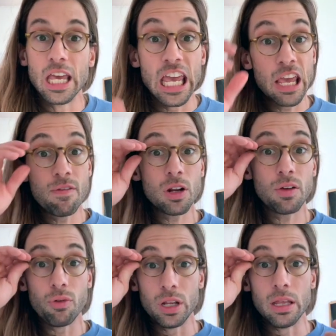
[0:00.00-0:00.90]
even
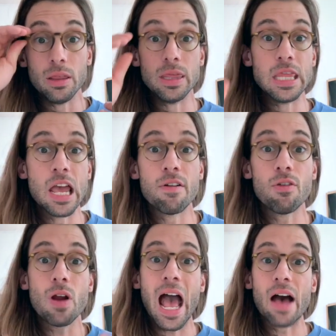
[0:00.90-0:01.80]
if we
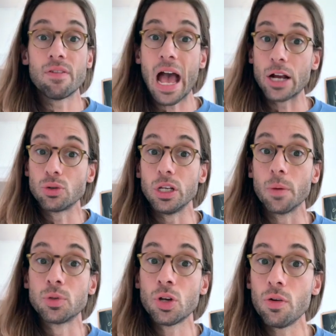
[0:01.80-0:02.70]
never have actually
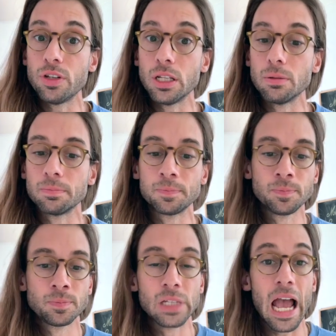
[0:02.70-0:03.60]
observed it,
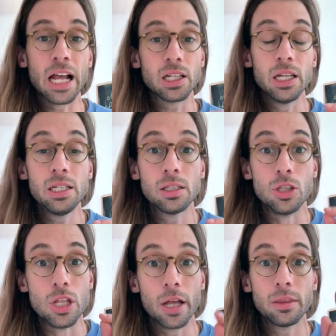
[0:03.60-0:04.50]
at
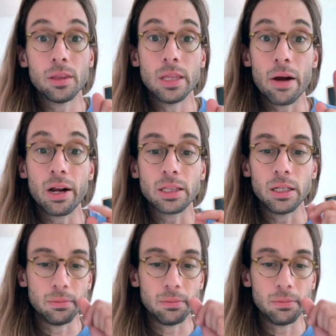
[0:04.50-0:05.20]
least not directly.